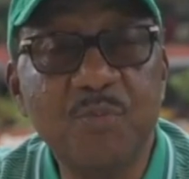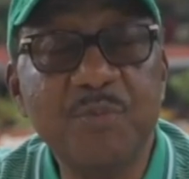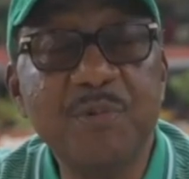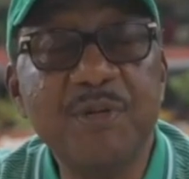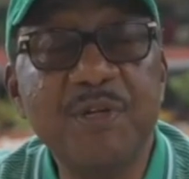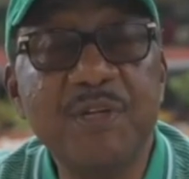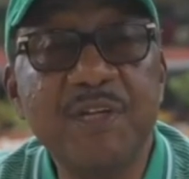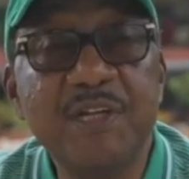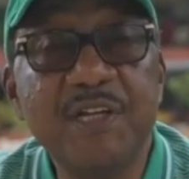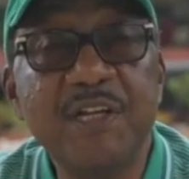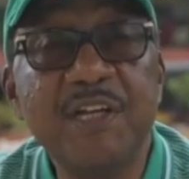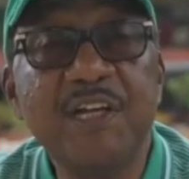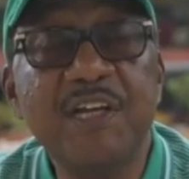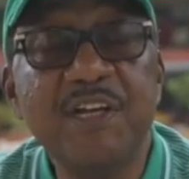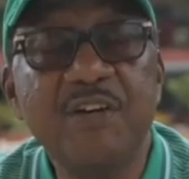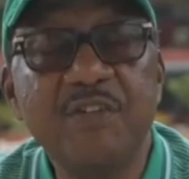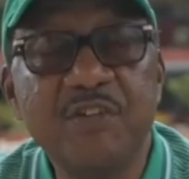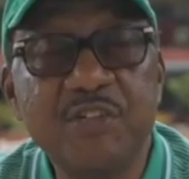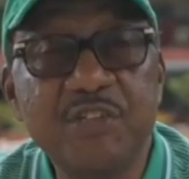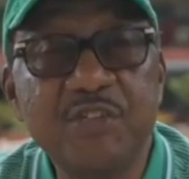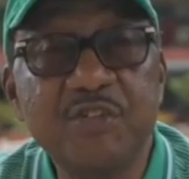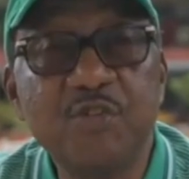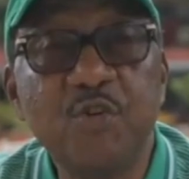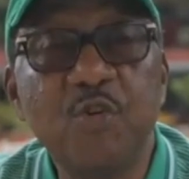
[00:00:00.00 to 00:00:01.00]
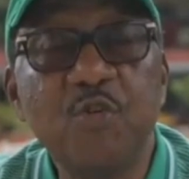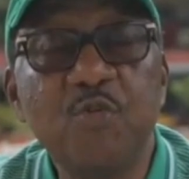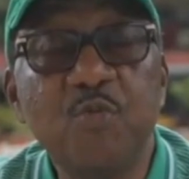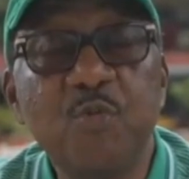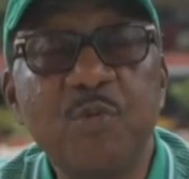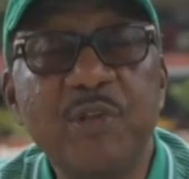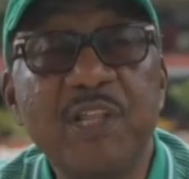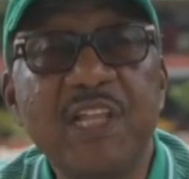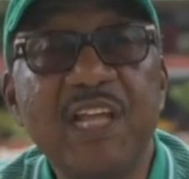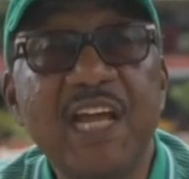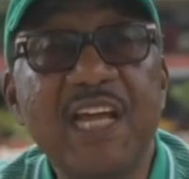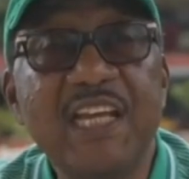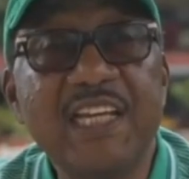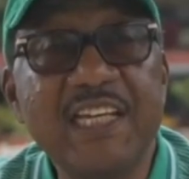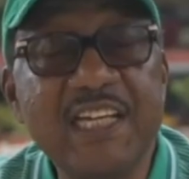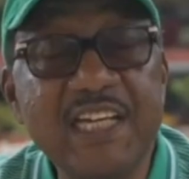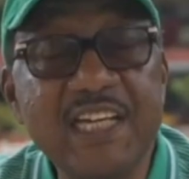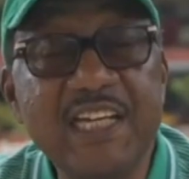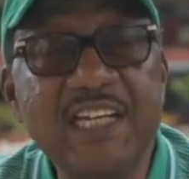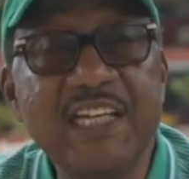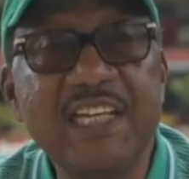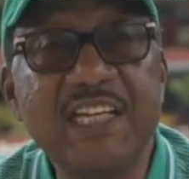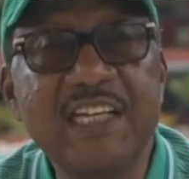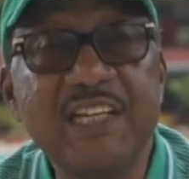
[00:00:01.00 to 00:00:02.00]
will be restored with their
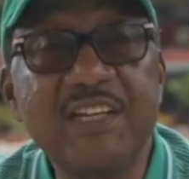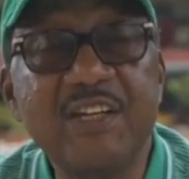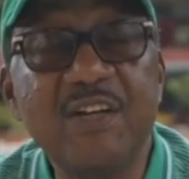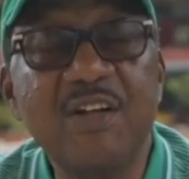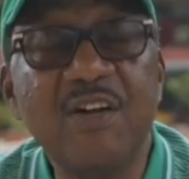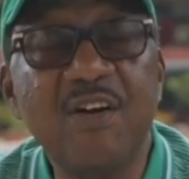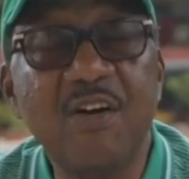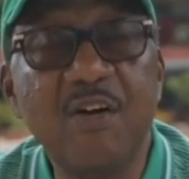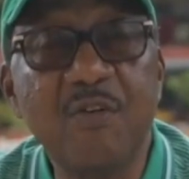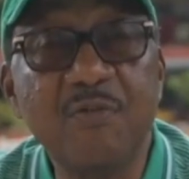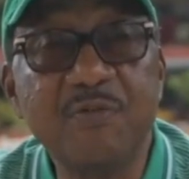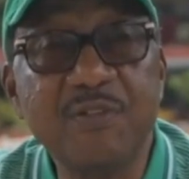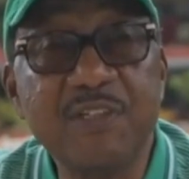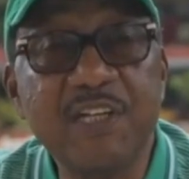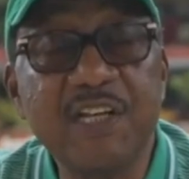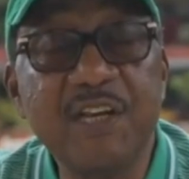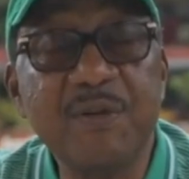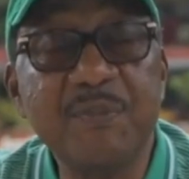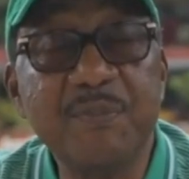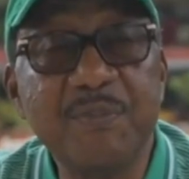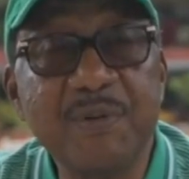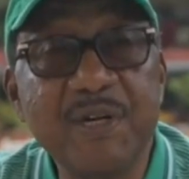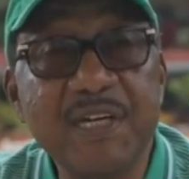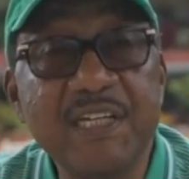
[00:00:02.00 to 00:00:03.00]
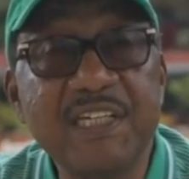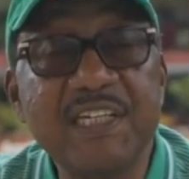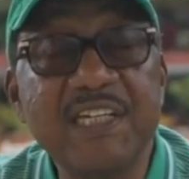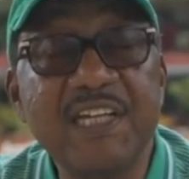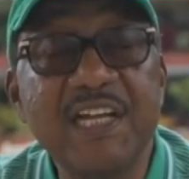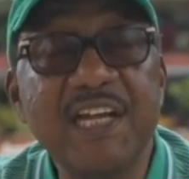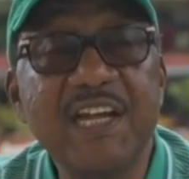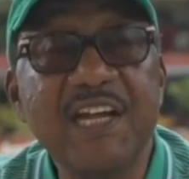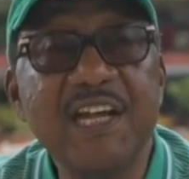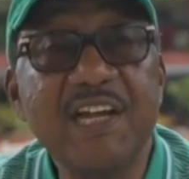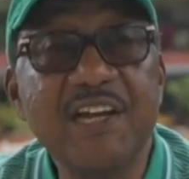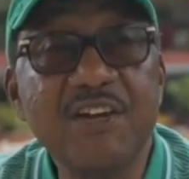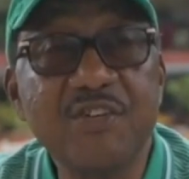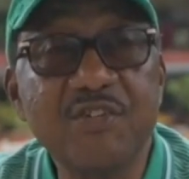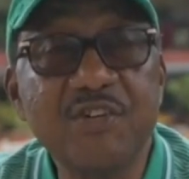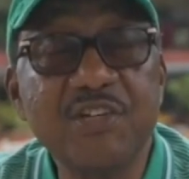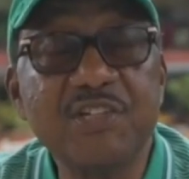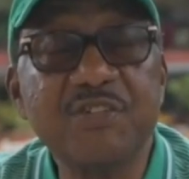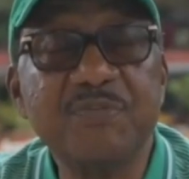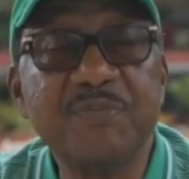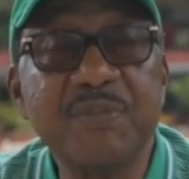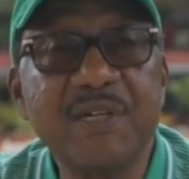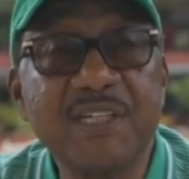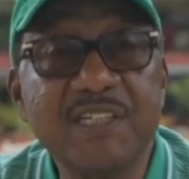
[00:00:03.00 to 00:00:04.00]
dignity of celebrating
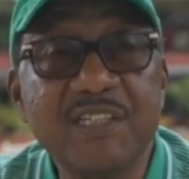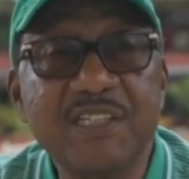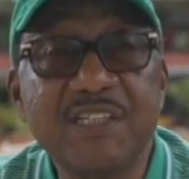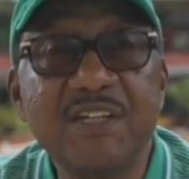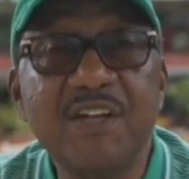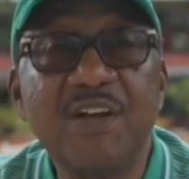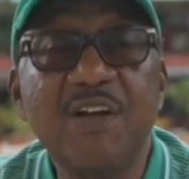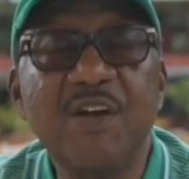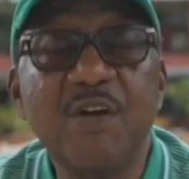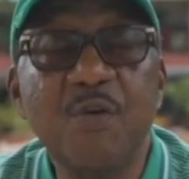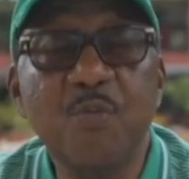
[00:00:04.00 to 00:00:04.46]
Christmas